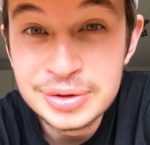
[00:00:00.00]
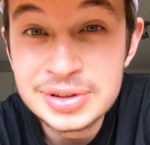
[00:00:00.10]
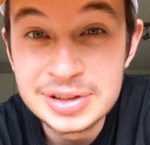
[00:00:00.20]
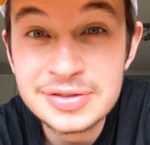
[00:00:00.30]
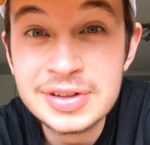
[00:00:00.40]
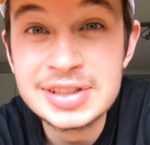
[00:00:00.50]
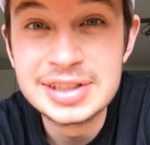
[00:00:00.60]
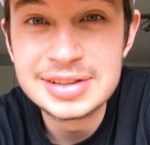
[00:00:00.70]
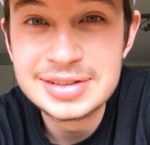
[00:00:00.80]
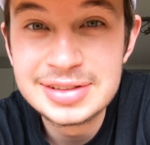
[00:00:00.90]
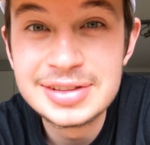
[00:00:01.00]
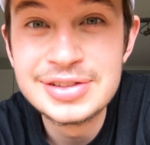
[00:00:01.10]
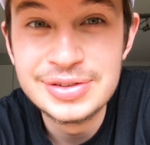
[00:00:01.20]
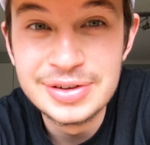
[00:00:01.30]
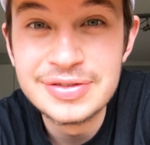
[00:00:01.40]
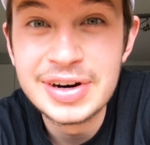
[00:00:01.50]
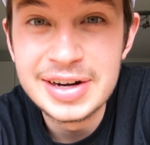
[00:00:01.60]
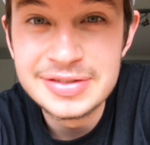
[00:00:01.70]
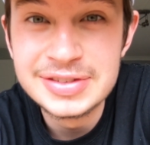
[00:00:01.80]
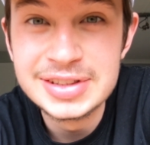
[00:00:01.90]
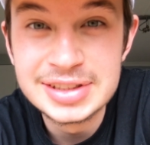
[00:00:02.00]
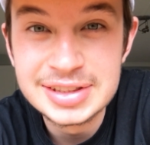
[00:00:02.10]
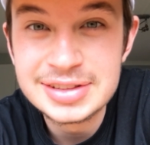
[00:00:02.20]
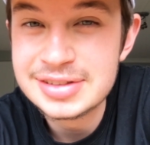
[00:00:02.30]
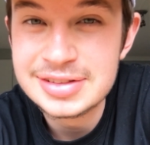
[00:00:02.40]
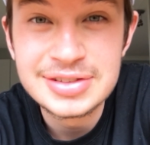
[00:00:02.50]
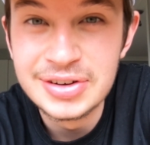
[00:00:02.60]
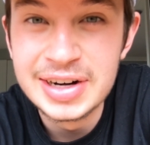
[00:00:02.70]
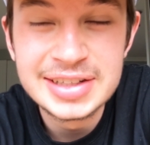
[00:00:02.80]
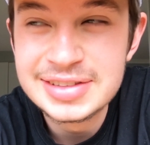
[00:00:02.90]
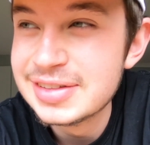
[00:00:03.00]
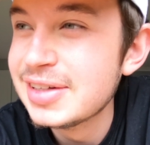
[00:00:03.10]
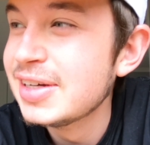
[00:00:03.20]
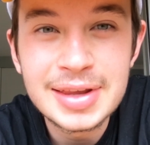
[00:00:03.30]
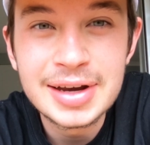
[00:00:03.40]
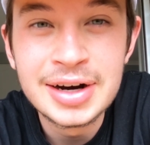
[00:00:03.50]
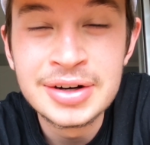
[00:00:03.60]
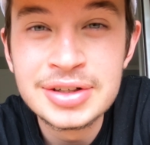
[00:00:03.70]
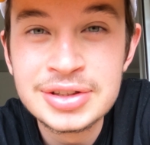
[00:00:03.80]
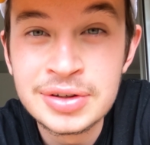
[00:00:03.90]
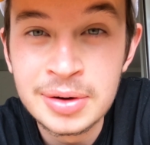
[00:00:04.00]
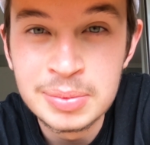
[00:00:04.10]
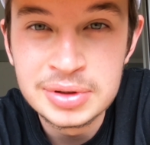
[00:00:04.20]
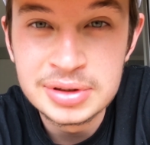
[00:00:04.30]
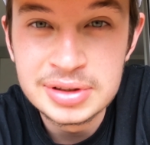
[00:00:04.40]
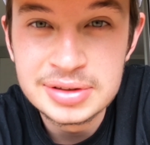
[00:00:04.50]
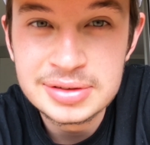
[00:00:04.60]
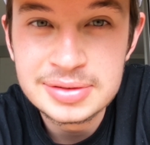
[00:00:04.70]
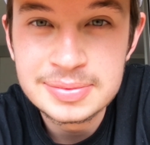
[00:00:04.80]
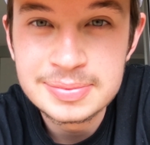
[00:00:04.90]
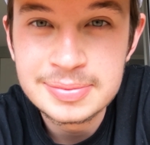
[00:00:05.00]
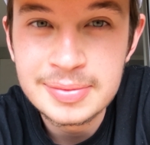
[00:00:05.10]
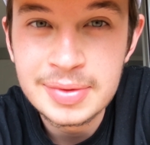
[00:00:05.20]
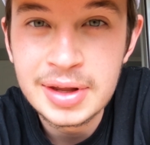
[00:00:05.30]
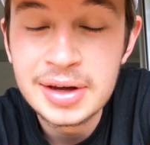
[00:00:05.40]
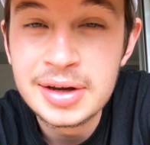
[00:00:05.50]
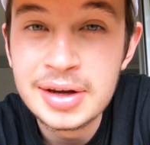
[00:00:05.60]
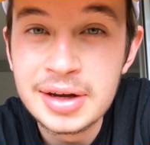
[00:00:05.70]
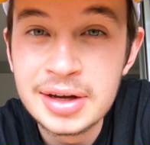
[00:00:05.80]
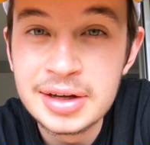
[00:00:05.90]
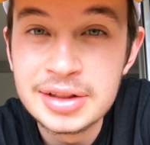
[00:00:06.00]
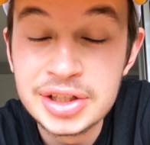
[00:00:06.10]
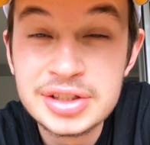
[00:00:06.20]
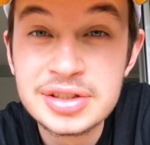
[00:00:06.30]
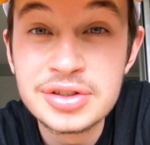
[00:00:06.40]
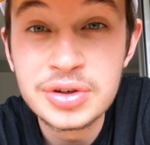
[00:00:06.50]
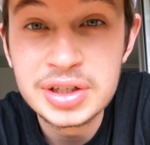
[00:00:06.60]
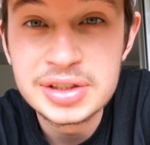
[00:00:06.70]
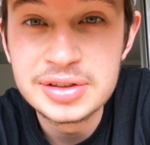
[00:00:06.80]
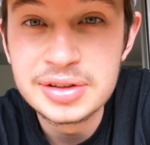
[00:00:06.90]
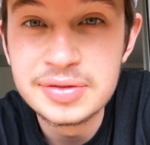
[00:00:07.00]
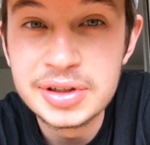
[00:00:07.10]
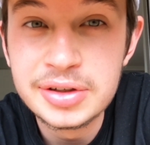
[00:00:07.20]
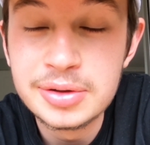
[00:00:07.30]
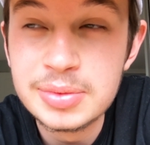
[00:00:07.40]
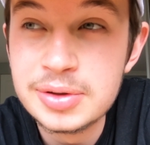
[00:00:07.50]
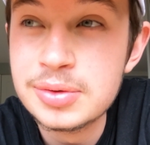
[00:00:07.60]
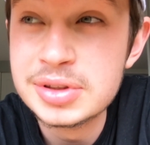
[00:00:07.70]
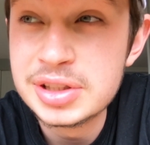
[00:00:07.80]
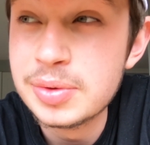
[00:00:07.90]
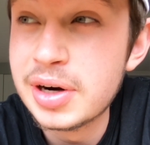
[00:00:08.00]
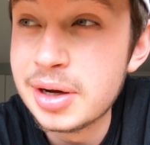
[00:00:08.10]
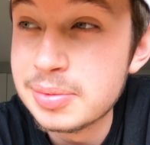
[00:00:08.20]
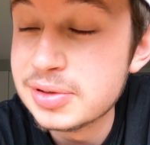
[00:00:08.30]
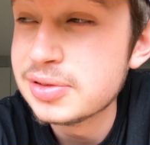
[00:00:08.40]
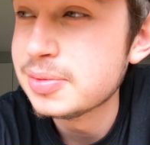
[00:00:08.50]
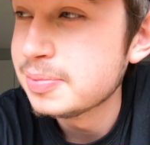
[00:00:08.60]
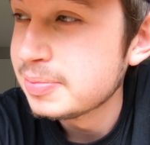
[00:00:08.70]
uses physics to defy physics. It's great. I'm gonna try build this, and there is instructions in the video, but we'll see what happens.